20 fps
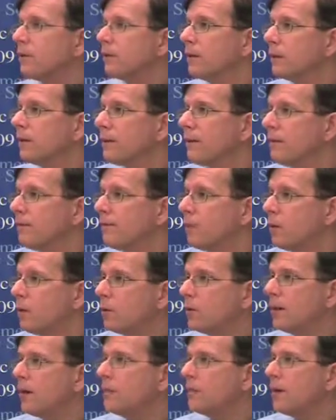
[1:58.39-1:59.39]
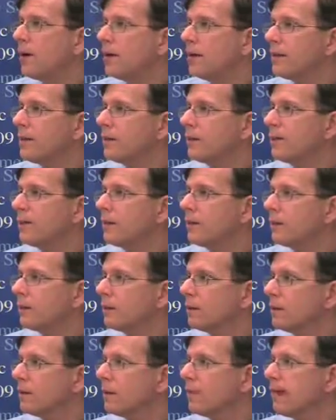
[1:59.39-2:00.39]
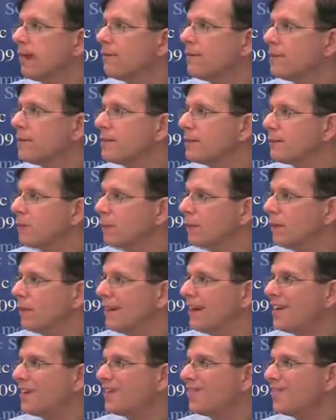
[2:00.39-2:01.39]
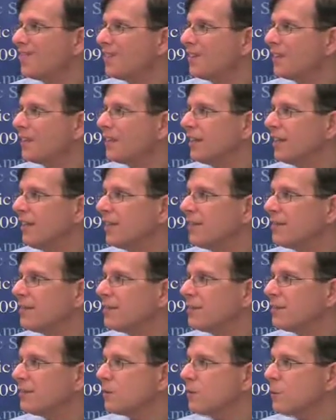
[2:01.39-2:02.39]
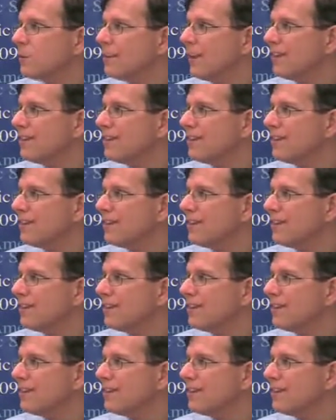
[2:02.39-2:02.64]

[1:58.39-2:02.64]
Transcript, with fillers: early life only, pregnancy, early life and school age, early life and school